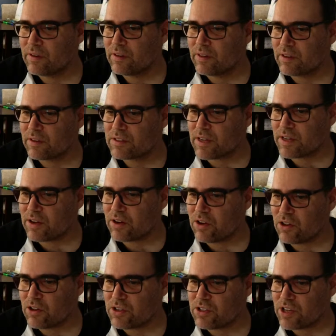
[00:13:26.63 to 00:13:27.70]
Looks like all
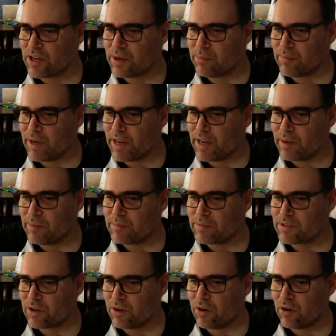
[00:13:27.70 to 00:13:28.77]
the same names,
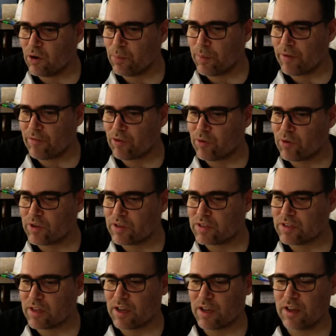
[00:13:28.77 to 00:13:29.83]
so hope everyone's
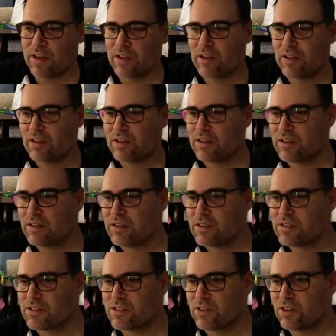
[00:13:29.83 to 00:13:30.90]

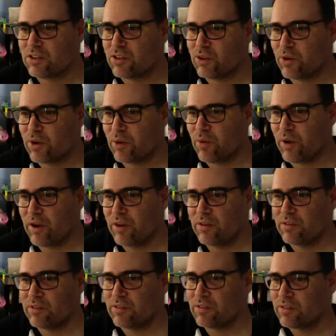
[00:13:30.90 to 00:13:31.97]
still doing well.